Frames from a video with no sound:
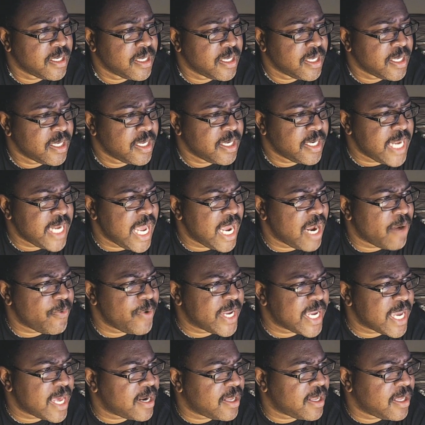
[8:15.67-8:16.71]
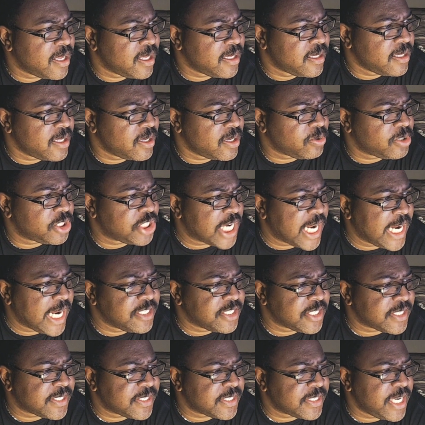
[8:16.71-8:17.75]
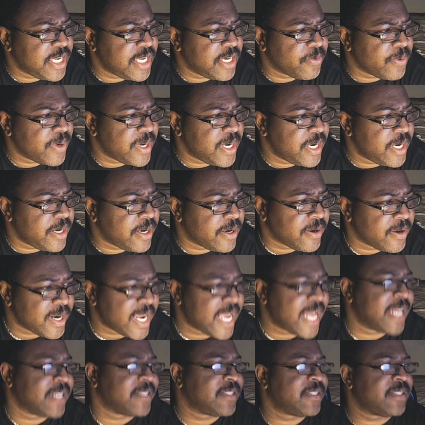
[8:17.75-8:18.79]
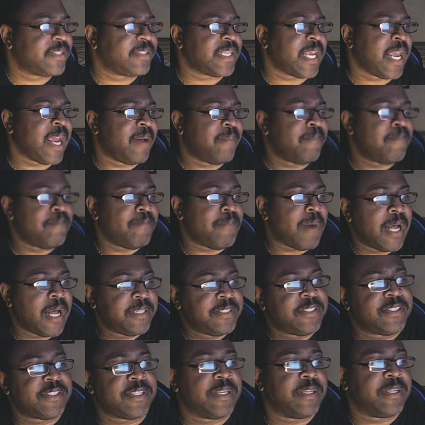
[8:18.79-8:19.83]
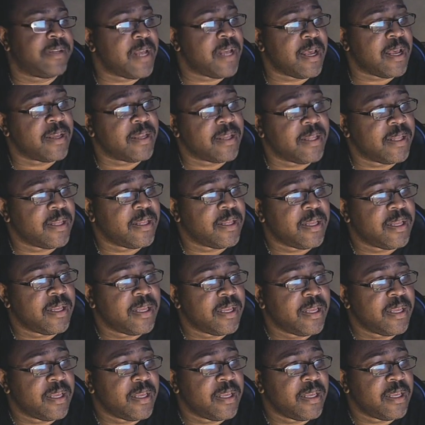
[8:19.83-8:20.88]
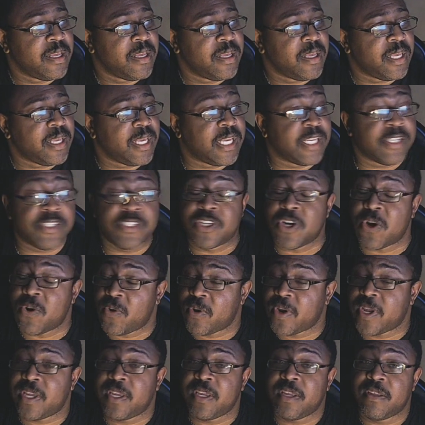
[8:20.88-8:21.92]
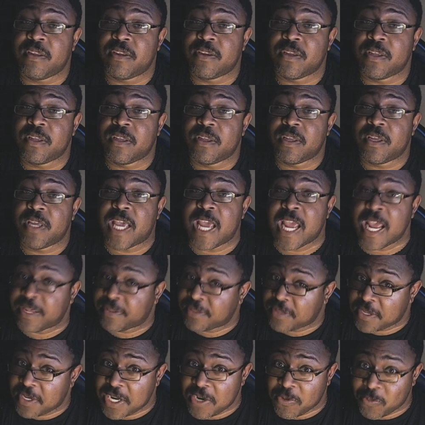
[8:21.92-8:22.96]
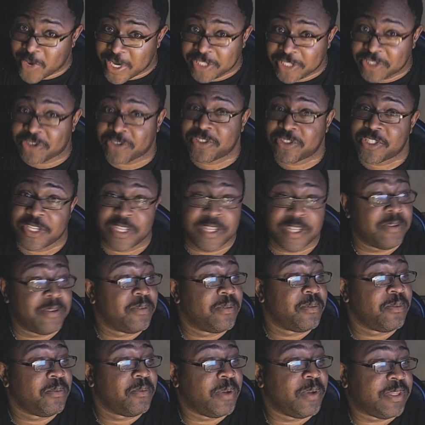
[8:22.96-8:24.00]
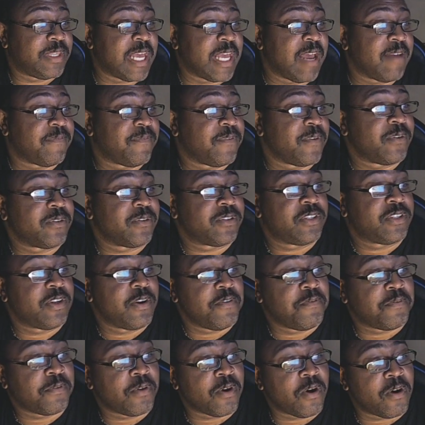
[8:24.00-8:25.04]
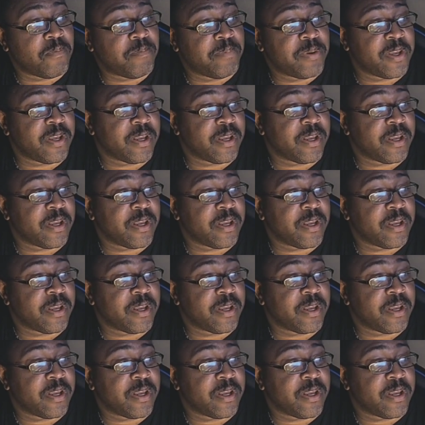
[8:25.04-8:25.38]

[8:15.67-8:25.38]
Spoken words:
Now we got a little change of scenery here as Sam Monson is going Anthony Richardson with that first overall pick.